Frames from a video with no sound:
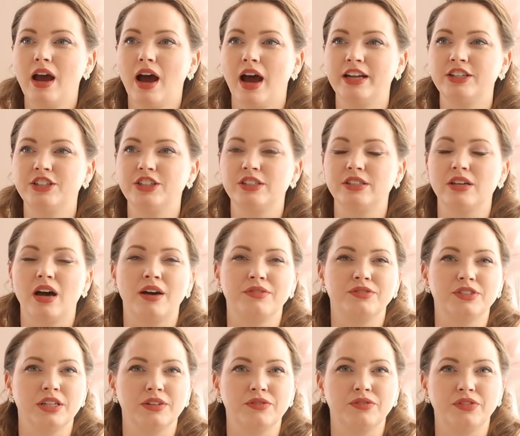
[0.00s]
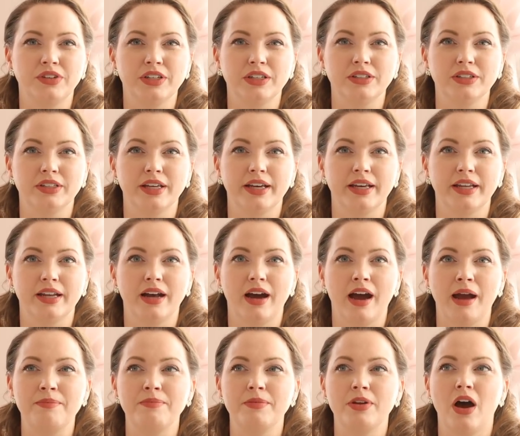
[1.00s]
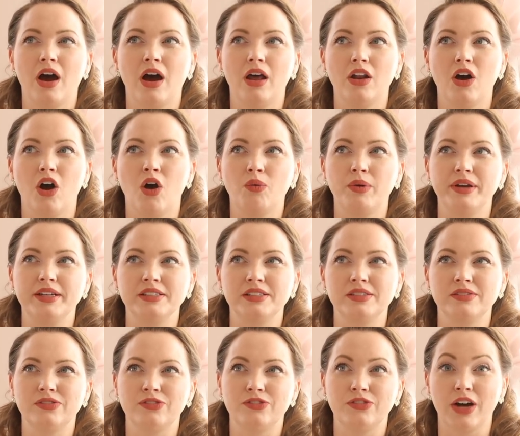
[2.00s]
I just often feel that I'm not always